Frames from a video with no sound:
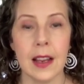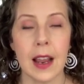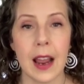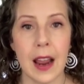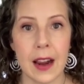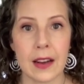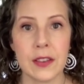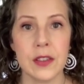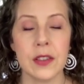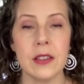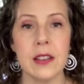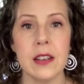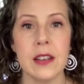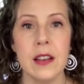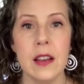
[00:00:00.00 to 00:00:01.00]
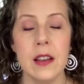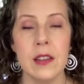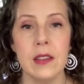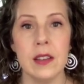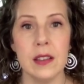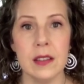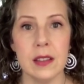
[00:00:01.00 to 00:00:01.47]
actually
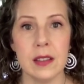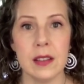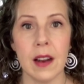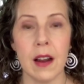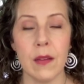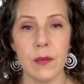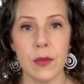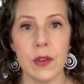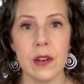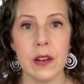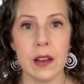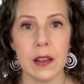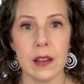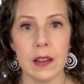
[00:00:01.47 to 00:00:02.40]
the discomfort